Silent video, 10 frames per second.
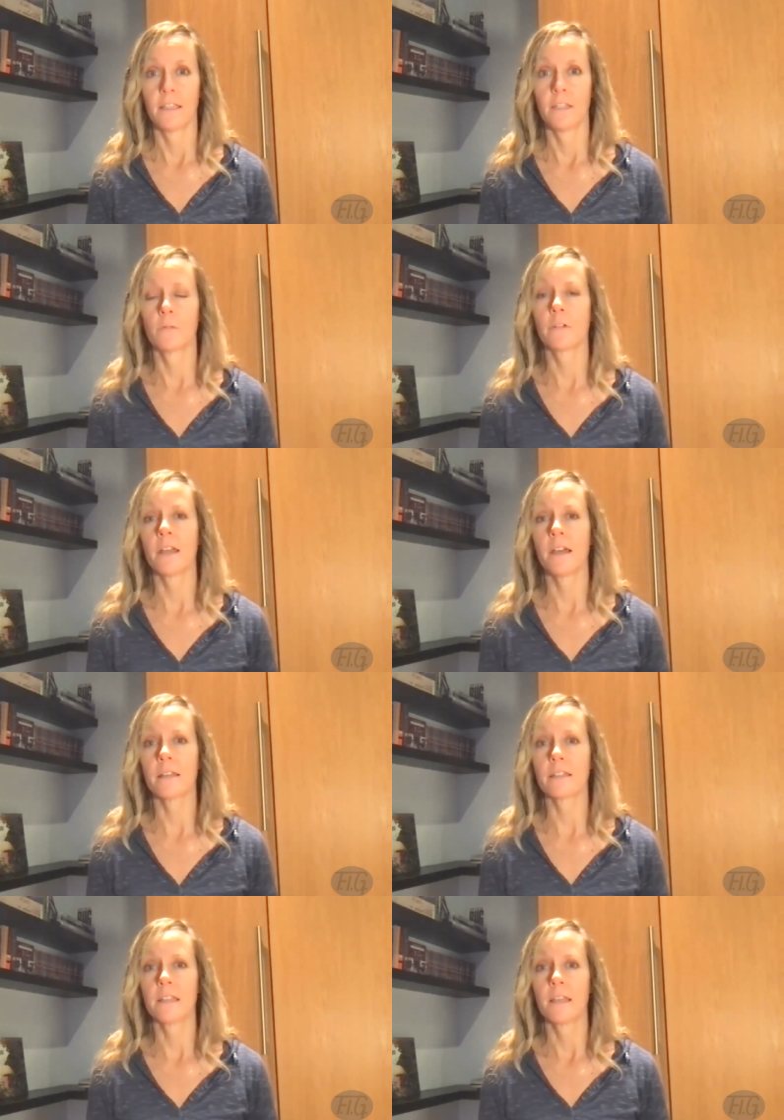You are
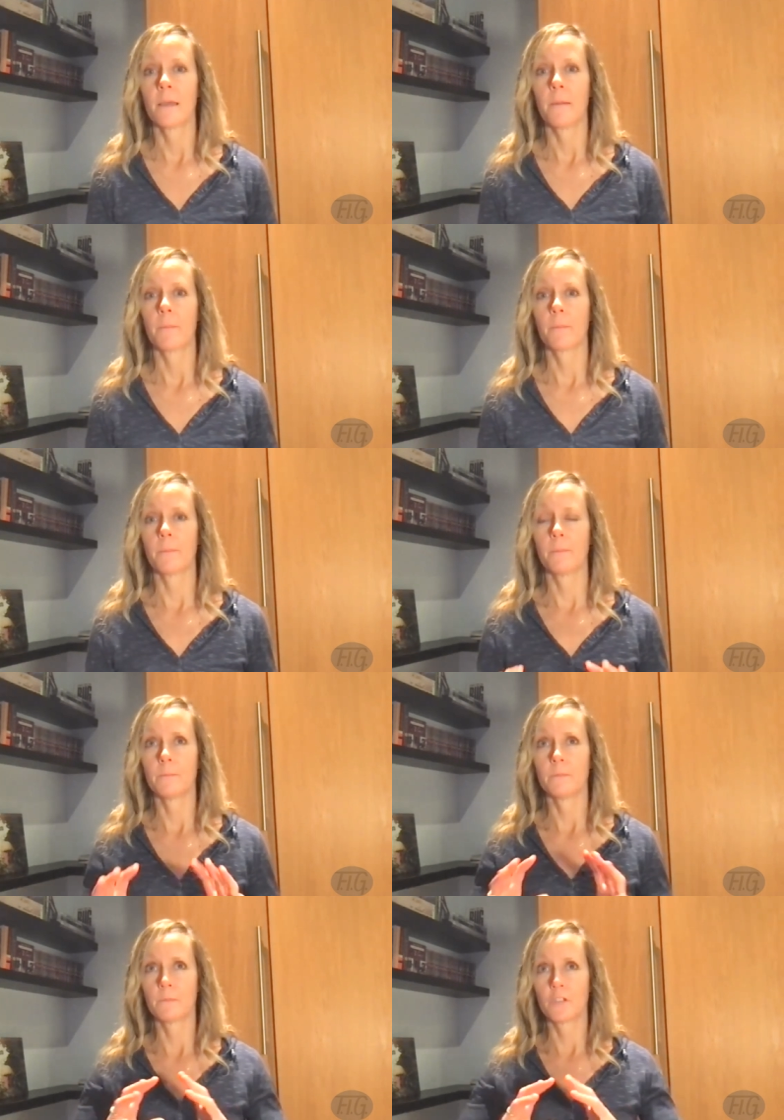not
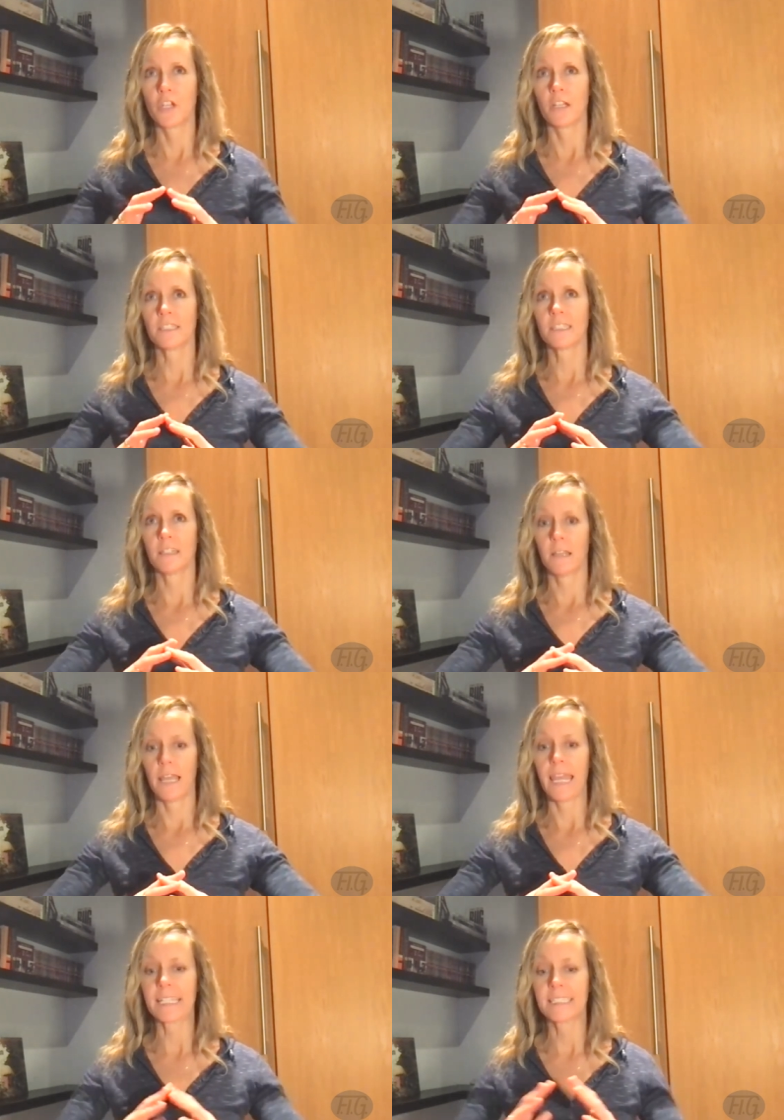just
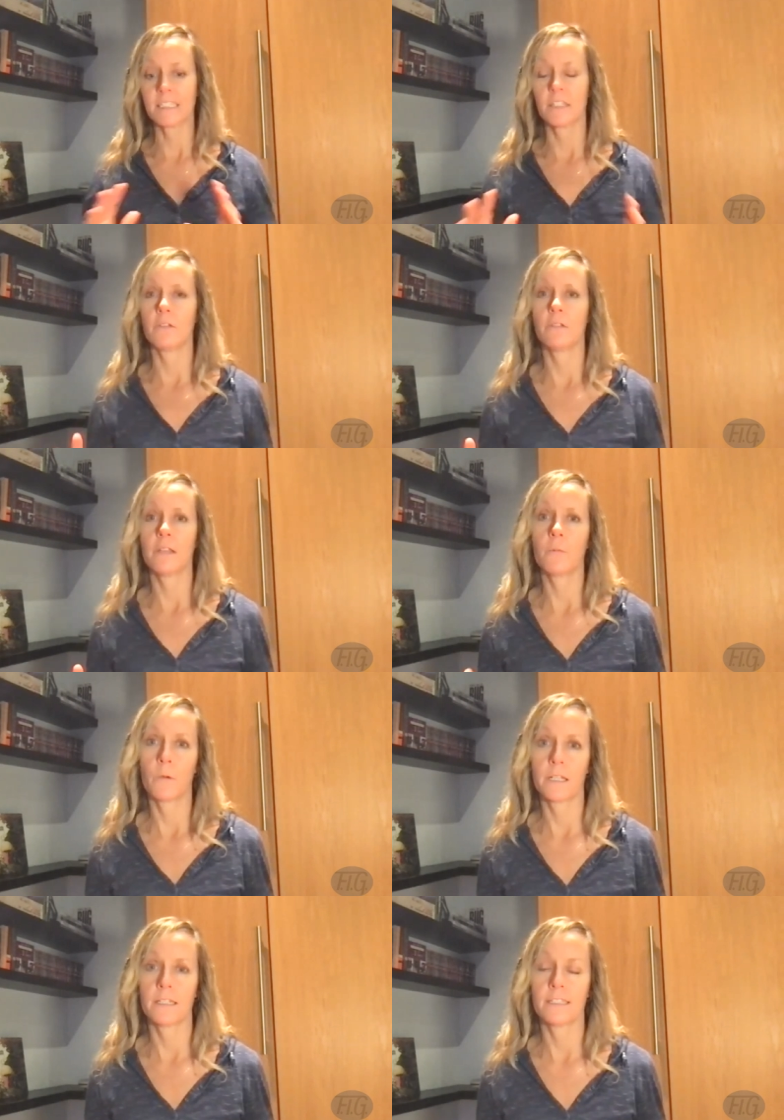executing
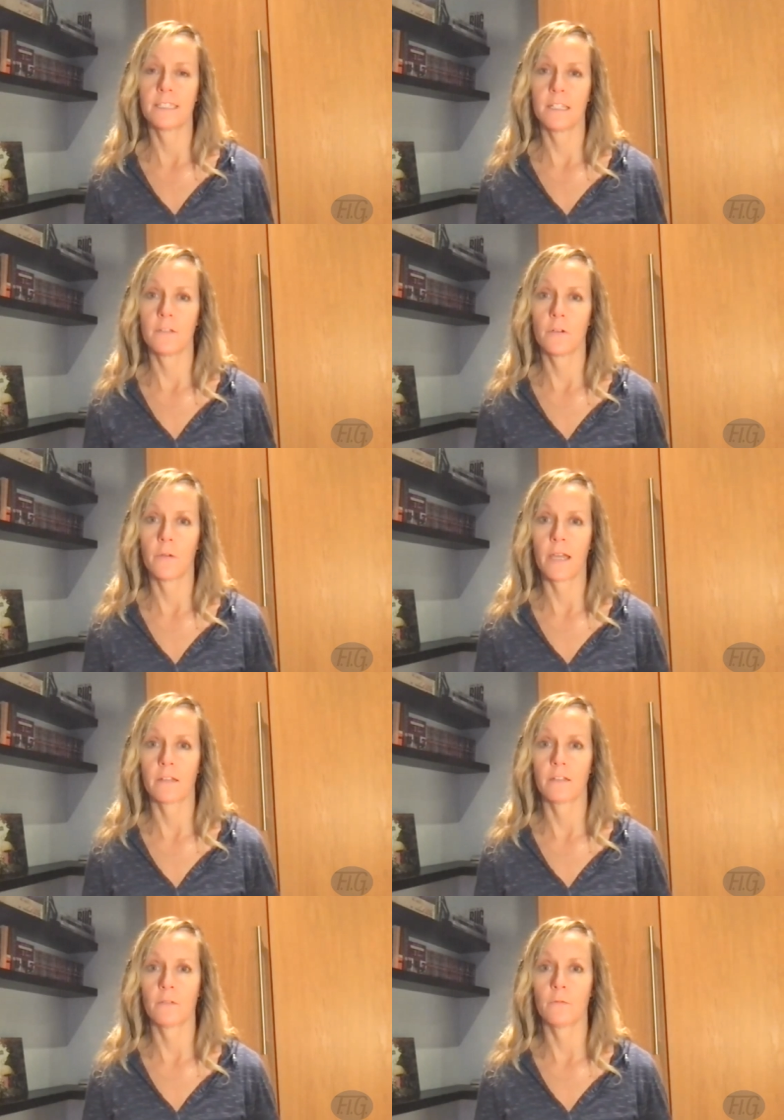what it is that you know how
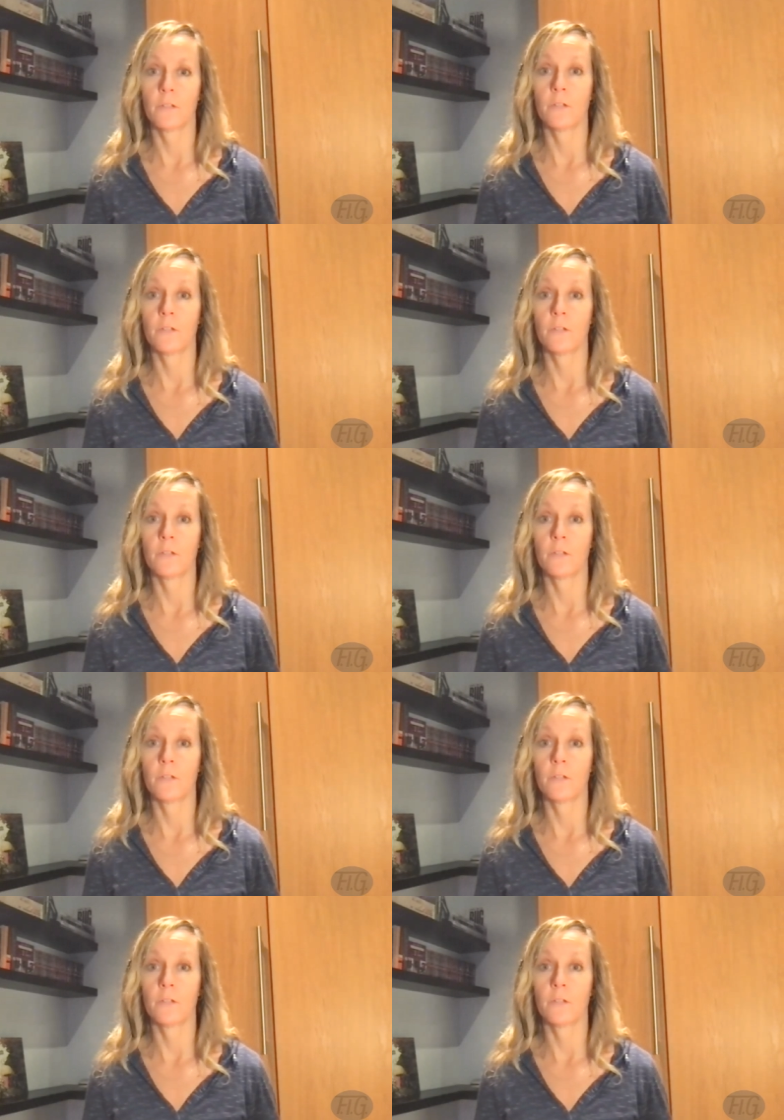to do.